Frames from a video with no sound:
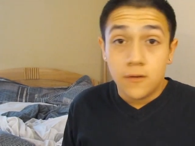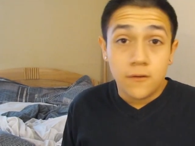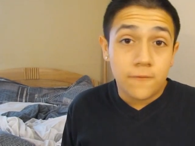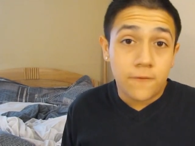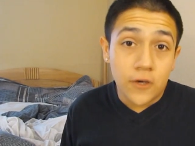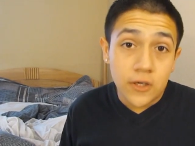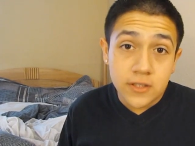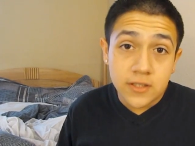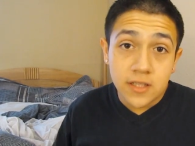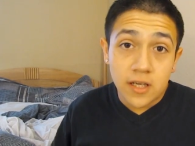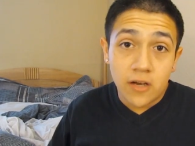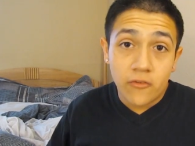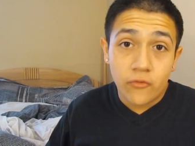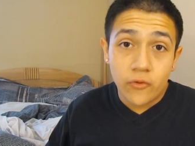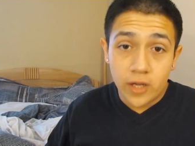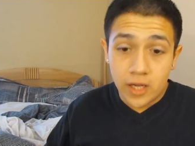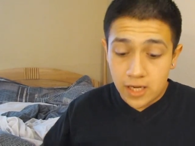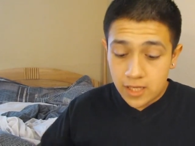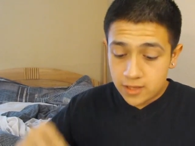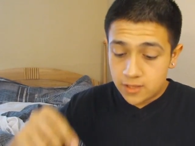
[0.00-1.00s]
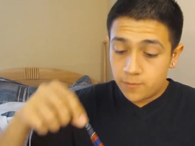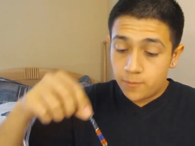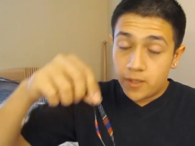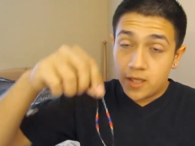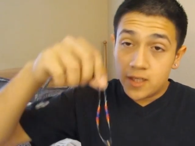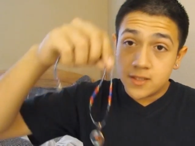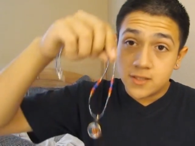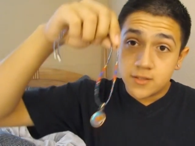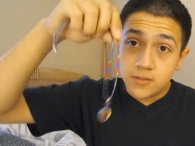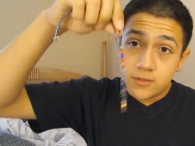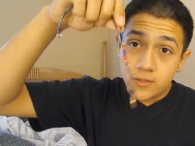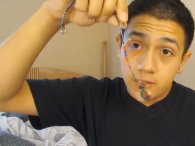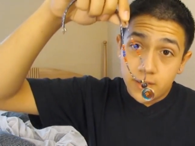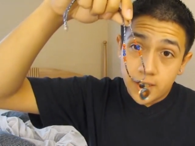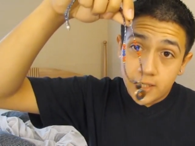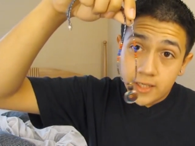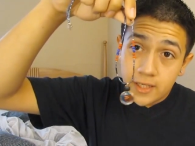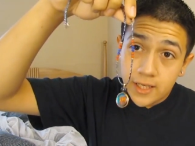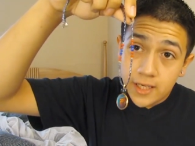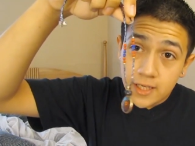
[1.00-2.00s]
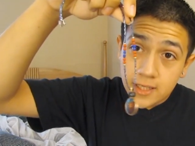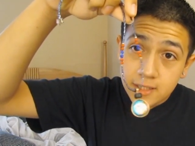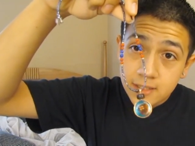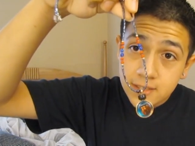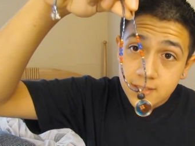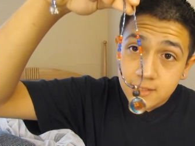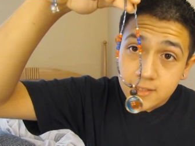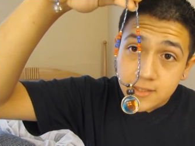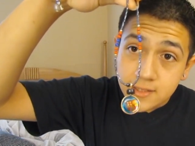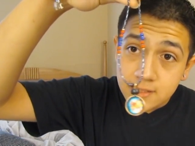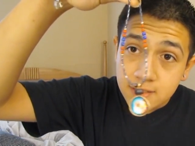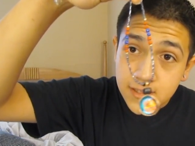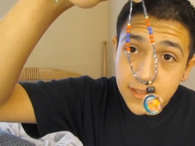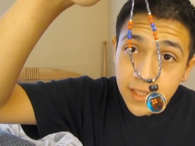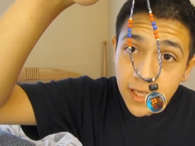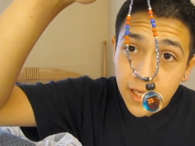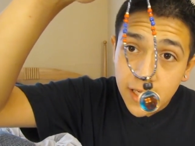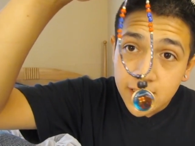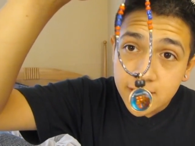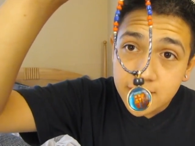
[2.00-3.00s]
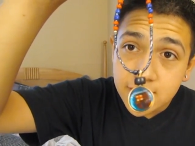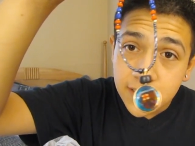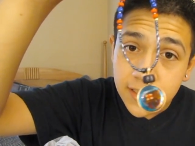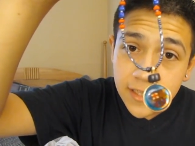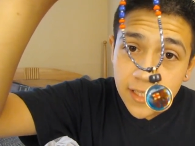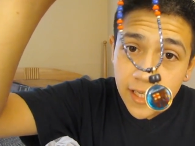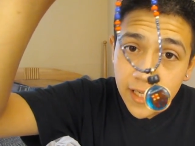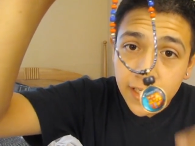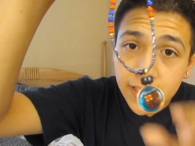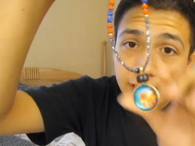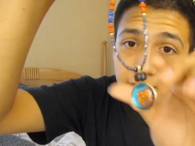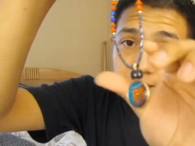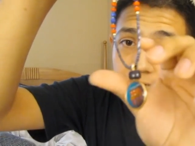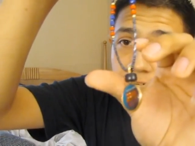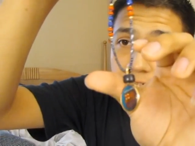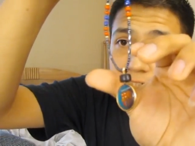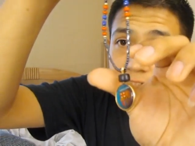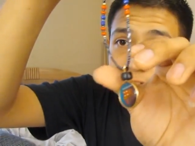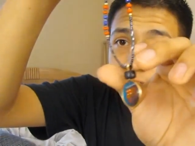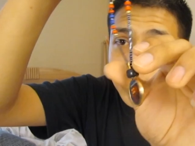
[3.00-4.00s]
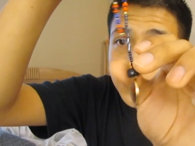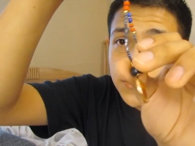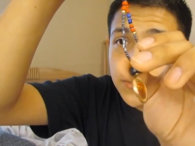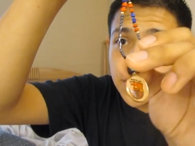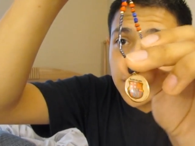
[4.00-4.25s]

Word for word: First off, we got the Barcelona necklace. It's nice, I like it. It has two